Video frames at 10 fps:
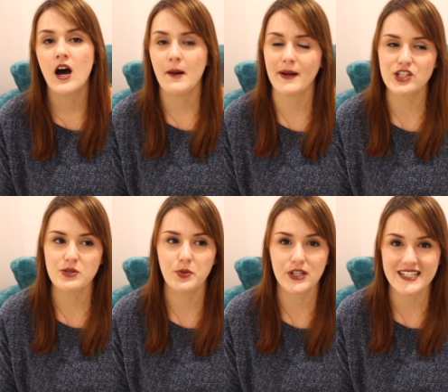I'm actually
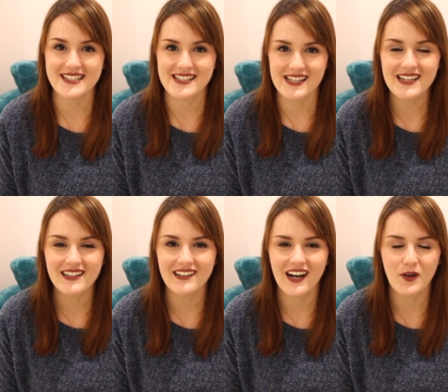pretty
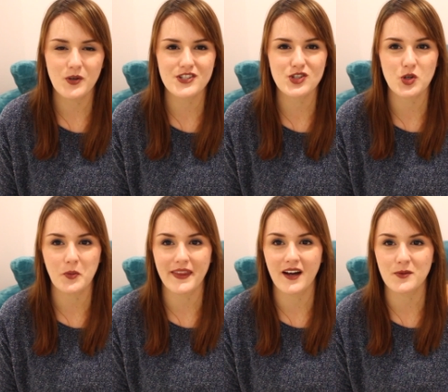sick. I wasn't sure
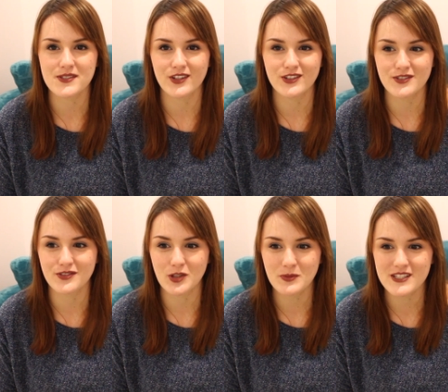whether I was going to
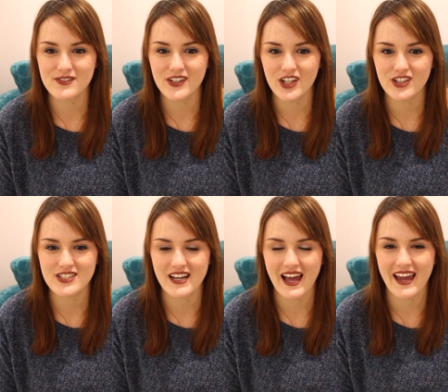film this video
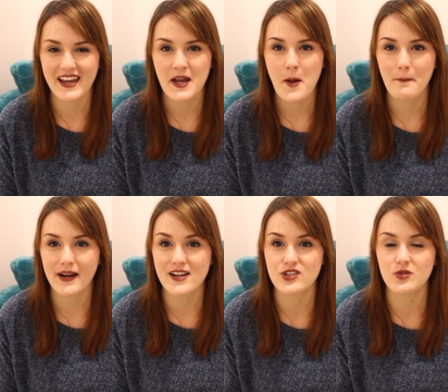today, but
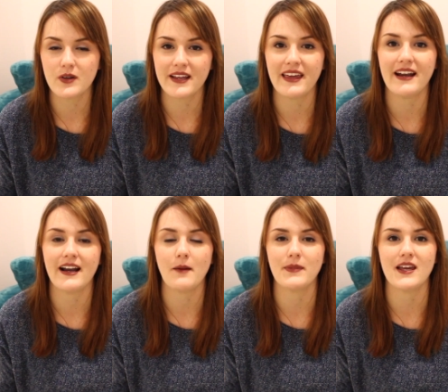I do want to get it
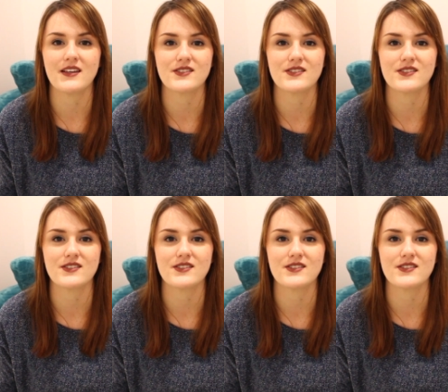up there.